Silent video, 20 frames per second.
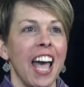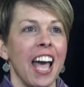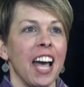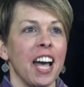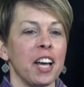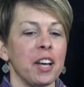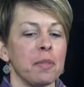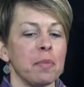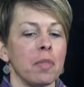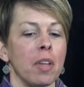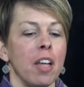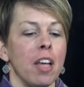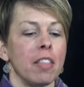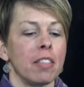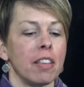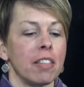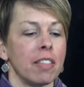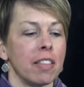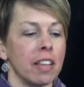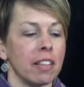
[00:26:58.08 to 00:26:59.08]
Yeah. Um,
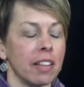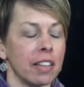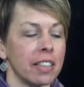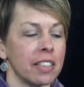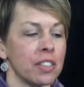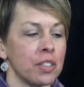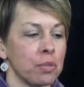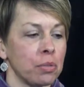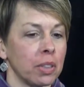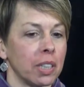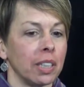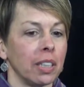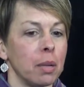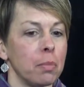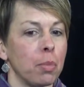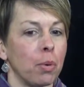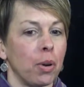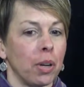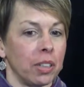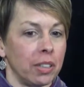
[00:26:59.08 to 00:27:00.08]
the thing that it's really
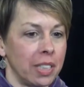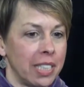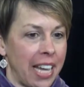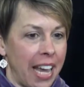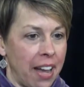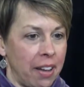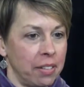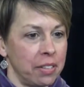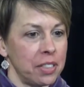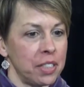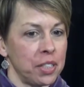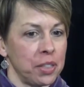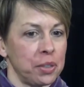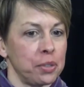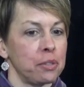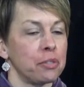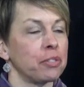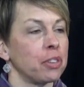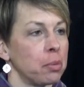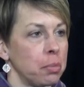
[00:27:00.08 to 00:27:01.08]
boiled down
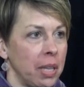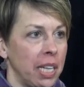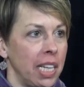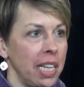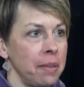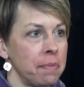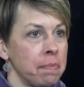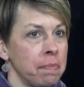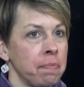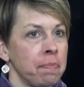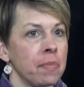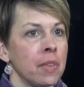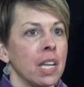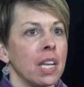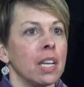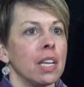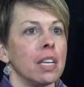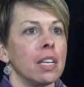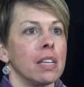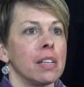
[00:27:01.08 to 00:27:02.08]
to for me
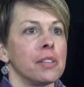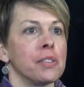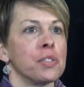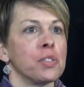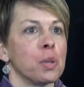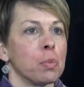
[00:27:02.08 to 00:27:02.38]
is